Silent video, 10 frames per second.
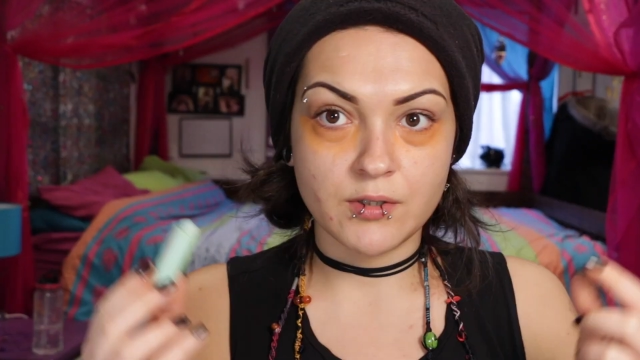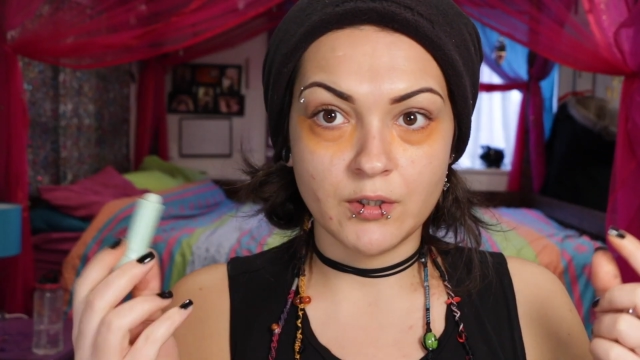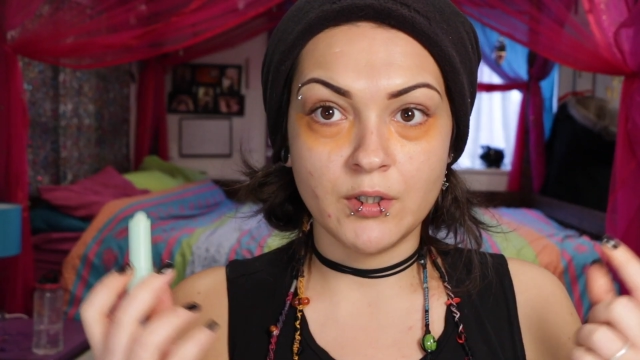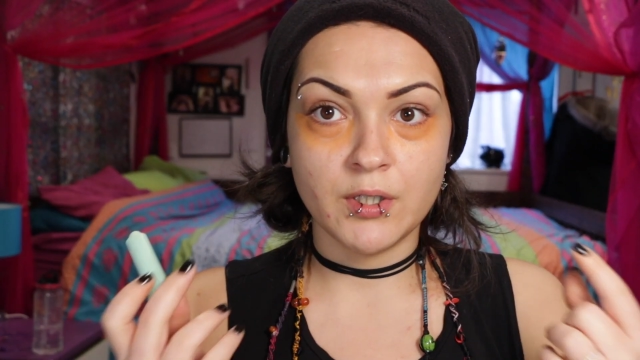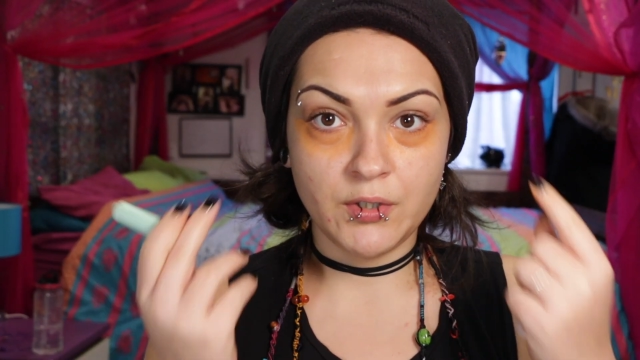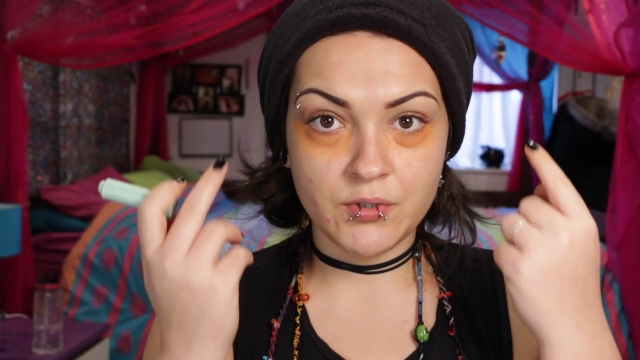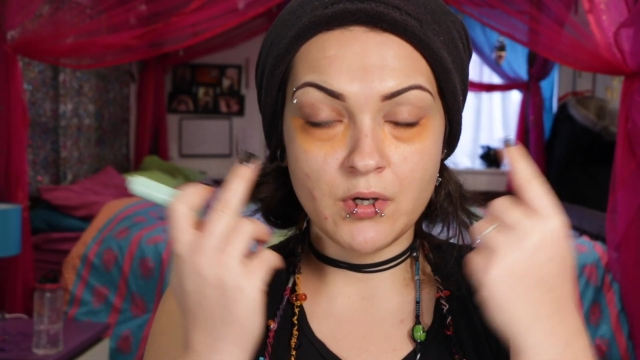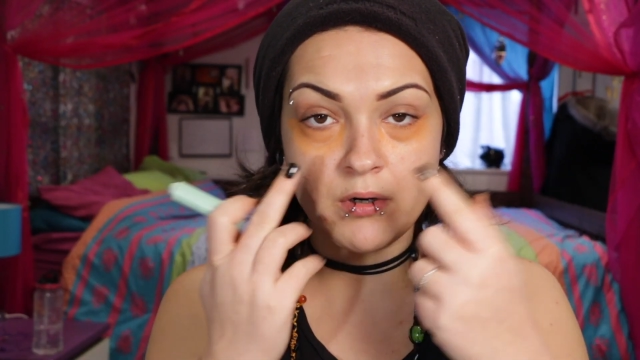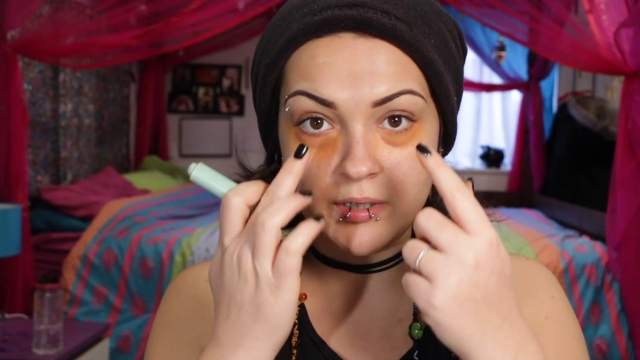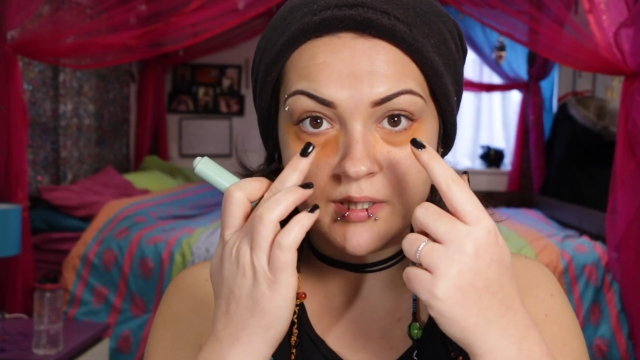So you're going to use
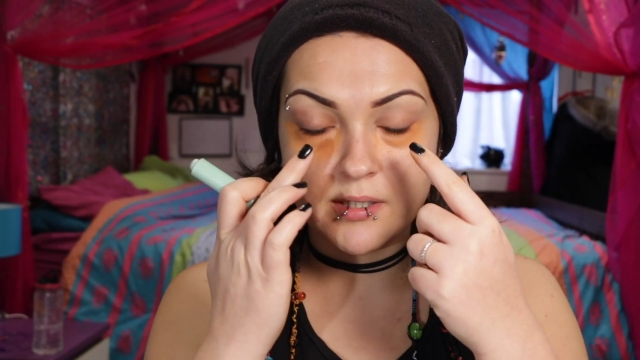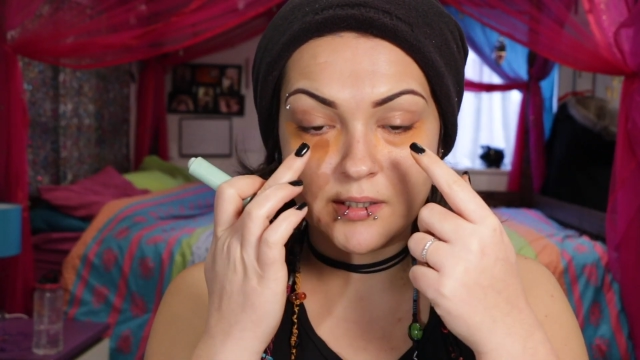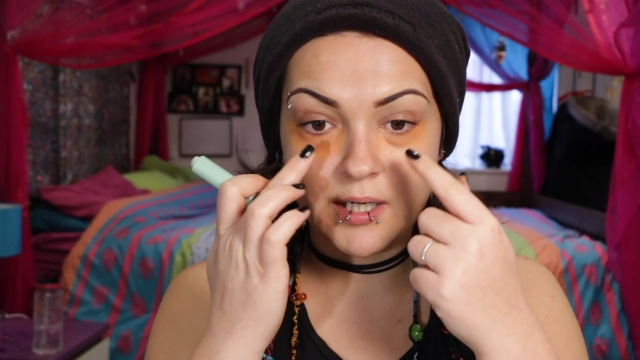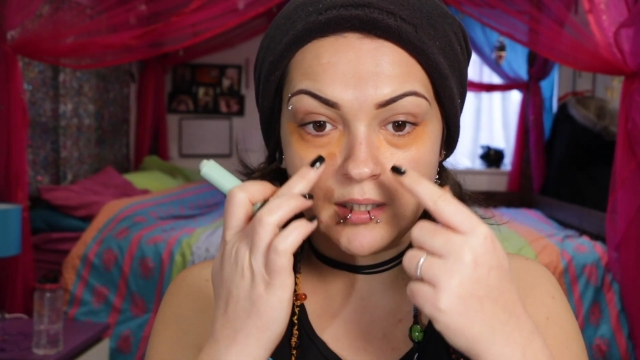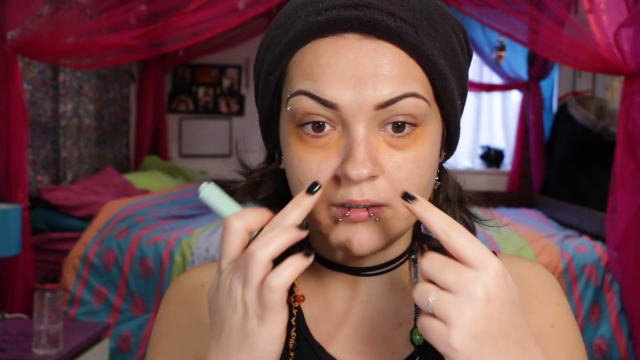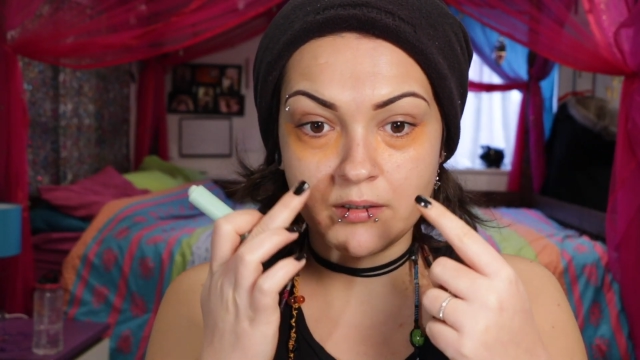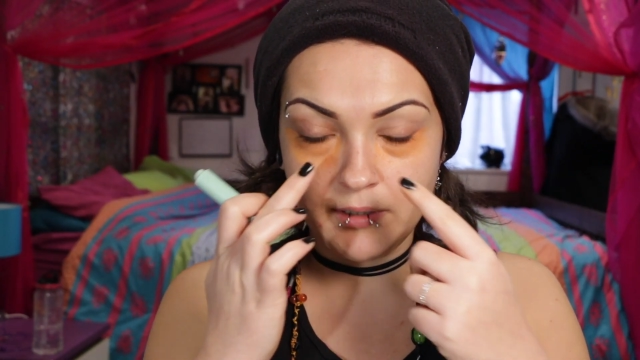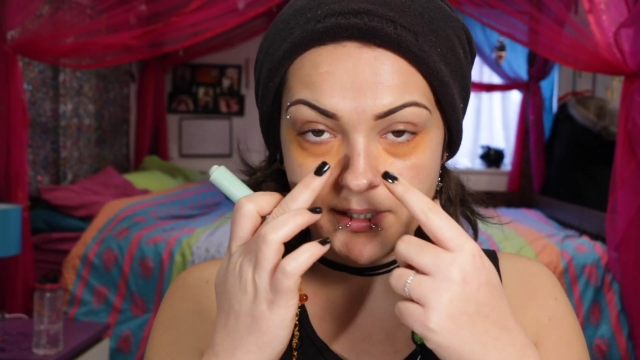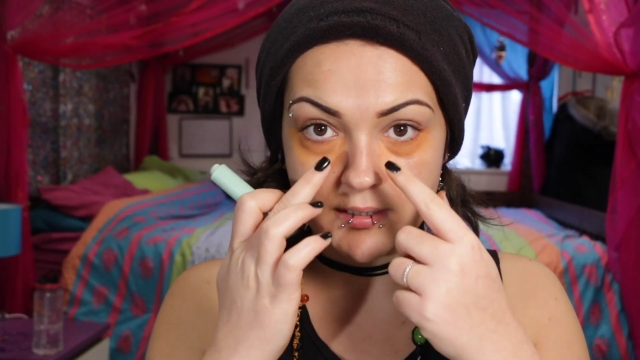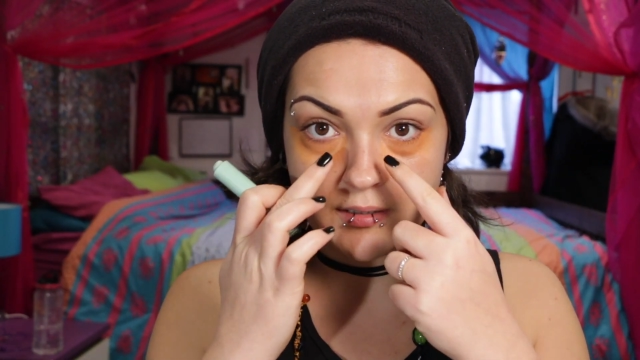orange to colour
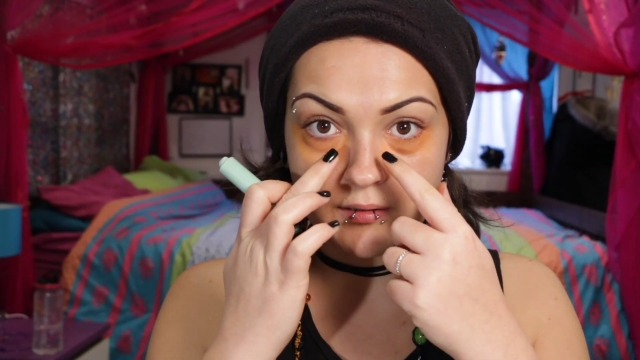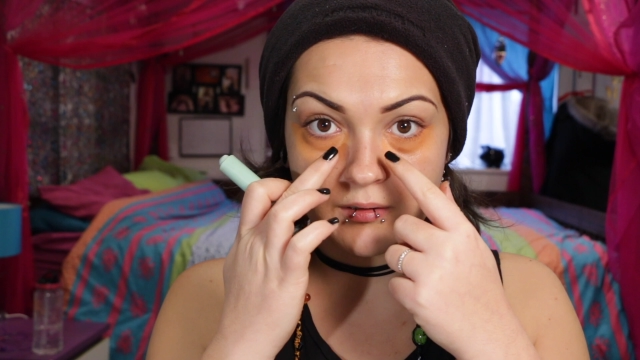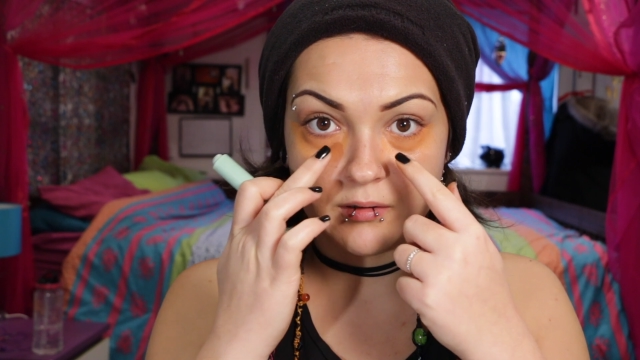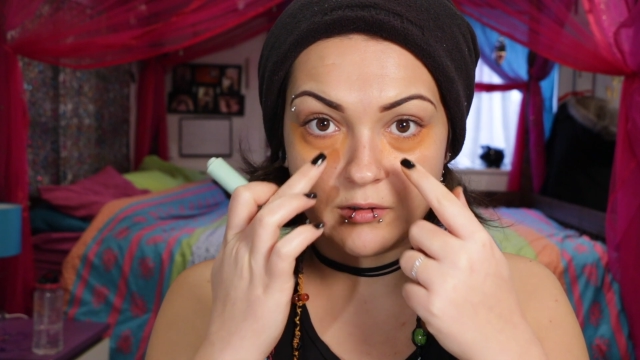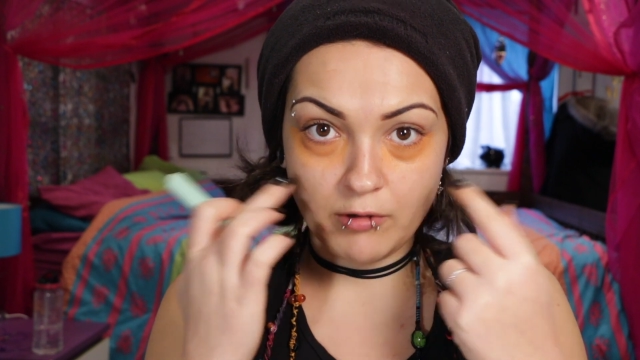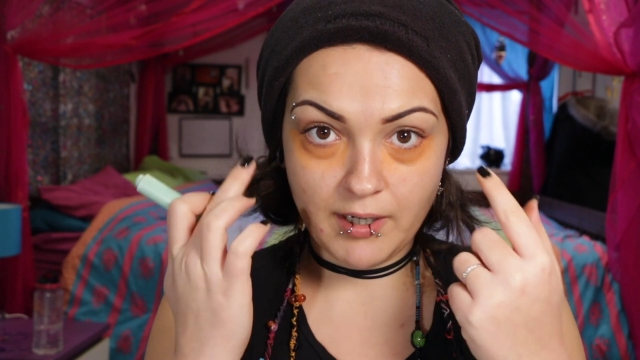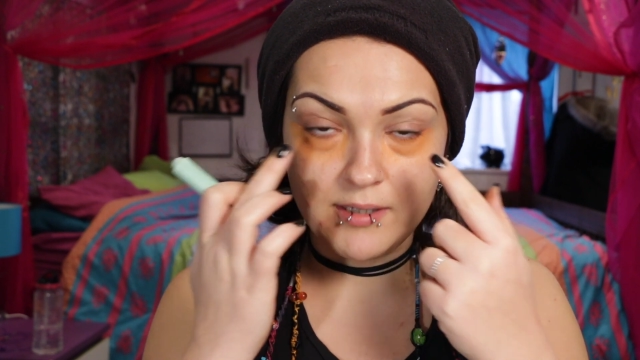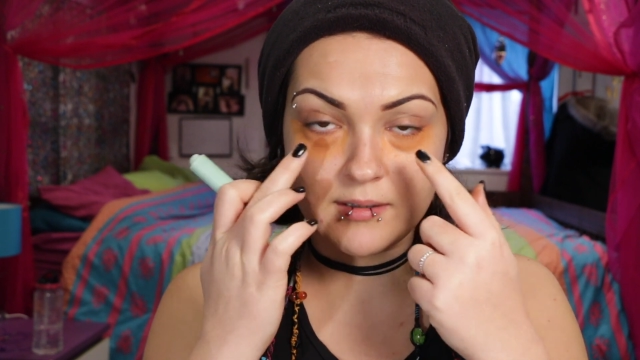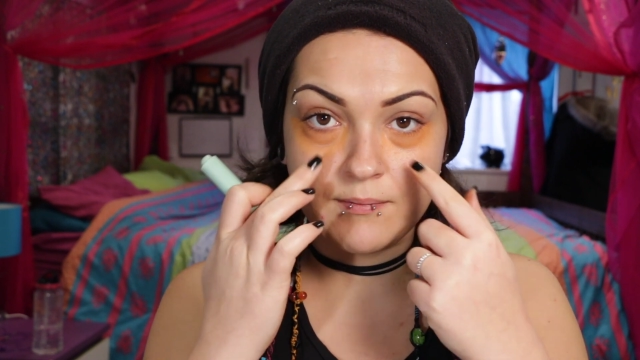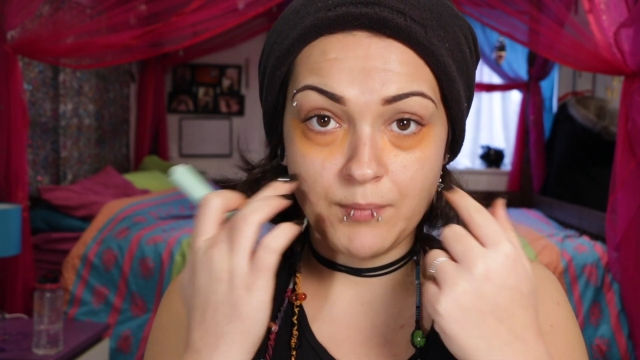correct
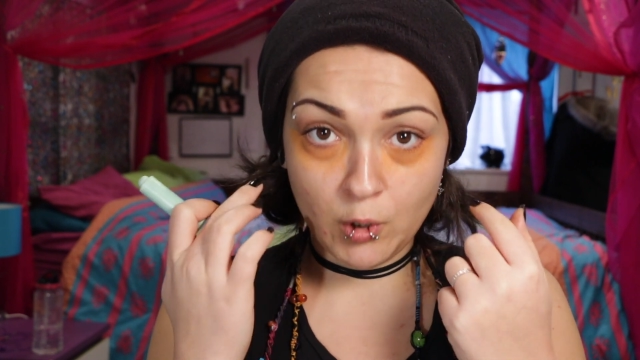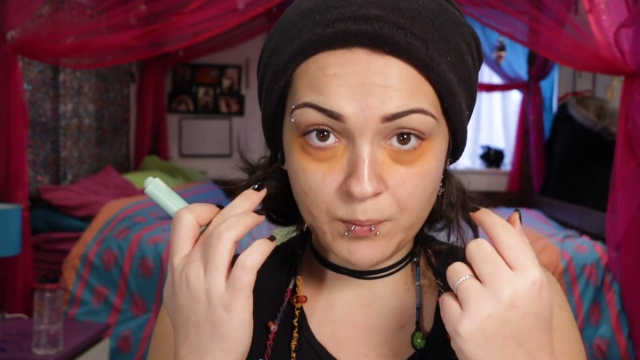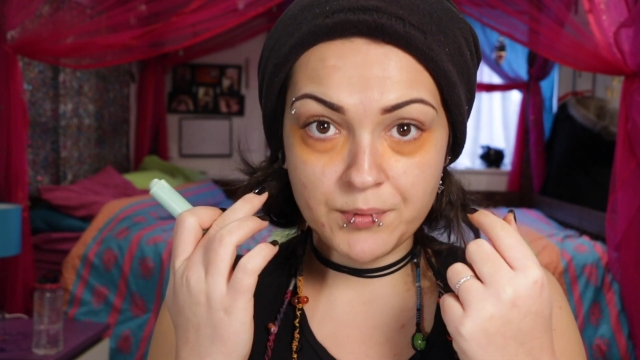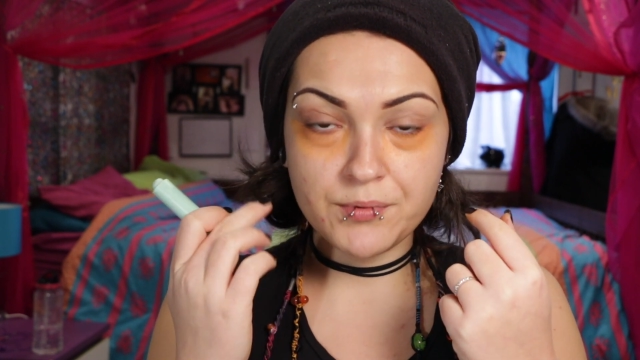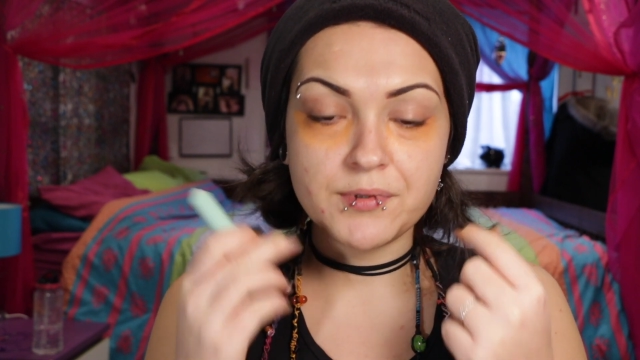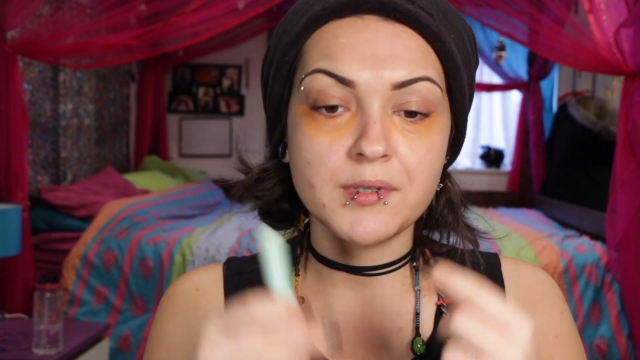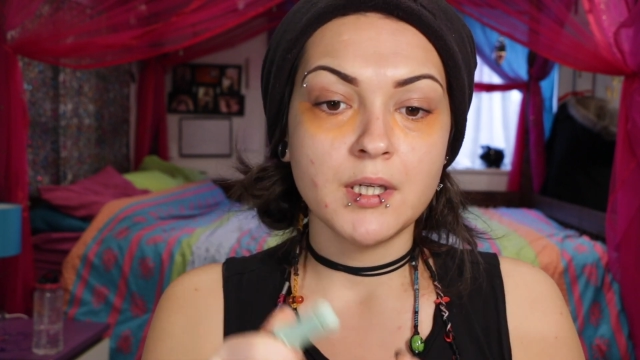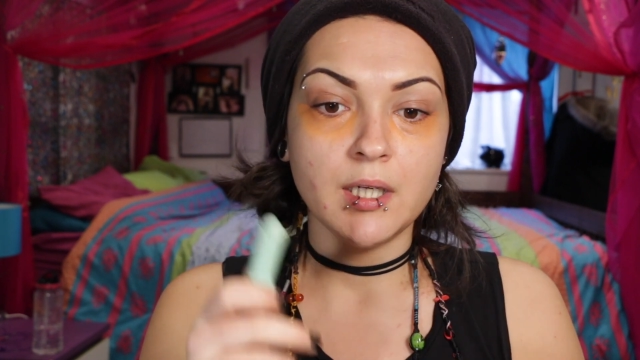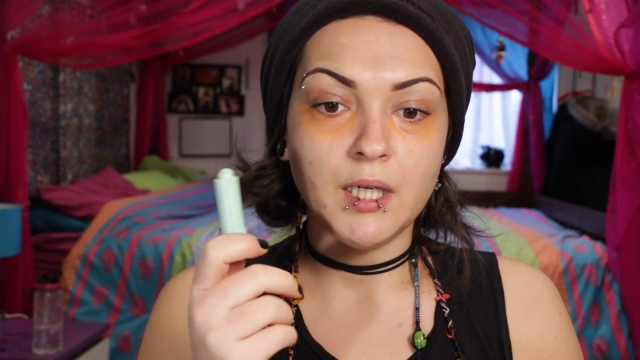greys and purples,